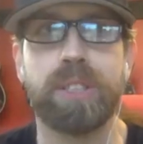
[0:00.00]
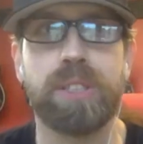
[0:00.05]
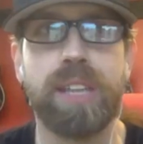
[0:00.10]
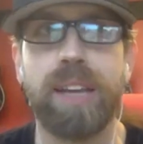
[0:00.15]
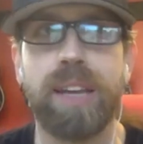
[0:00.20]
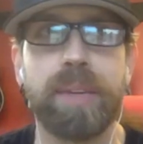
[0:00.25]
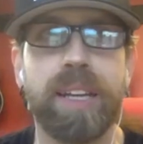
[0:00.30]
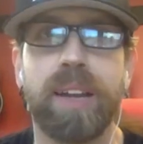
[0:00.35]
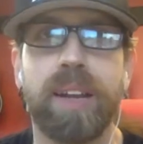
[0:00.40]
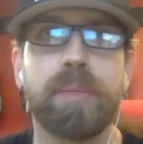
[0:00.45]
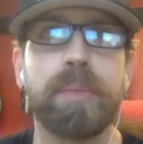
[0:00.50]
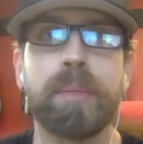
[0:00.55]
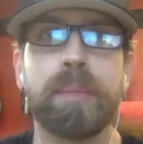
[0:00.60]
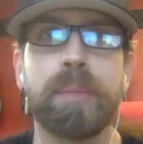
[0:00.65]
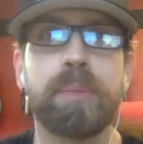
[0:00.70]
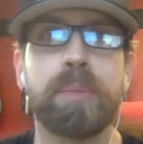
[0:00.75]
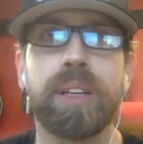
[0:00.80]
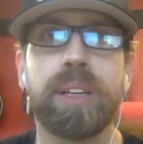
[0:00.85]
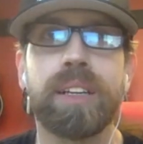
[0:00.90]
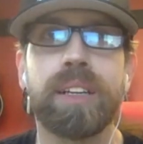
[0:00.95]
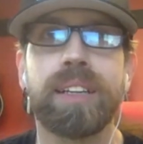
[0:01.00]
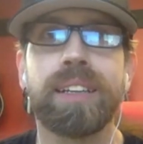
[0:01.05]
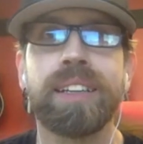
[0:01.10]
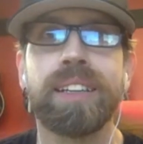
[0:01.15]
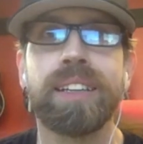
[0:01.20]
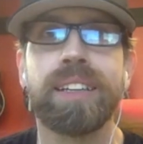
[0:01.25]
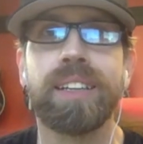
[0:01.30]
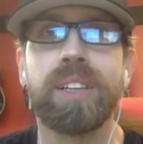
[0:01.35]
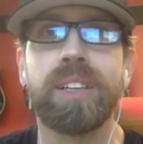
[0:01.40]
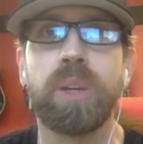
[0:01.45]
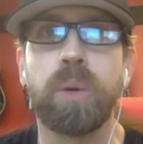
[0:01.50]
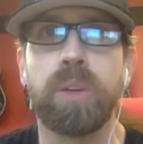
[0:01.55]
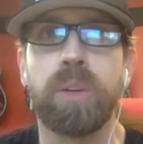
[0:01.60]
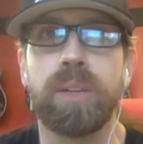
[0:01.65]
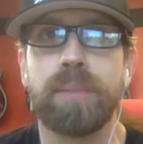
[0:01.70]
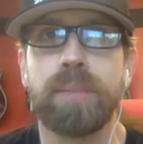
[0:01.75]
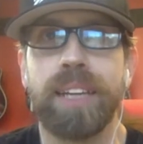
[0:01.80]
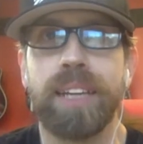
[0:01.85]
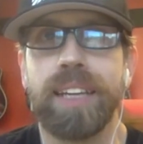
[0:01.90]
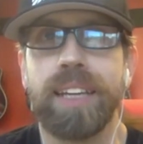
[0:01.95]
just i mean i remember
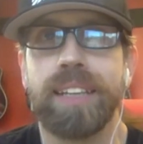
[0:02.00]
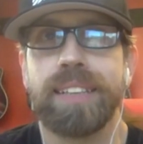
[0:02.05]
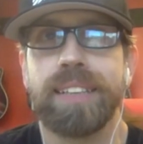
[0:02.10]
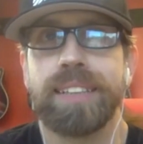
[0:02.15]
going to my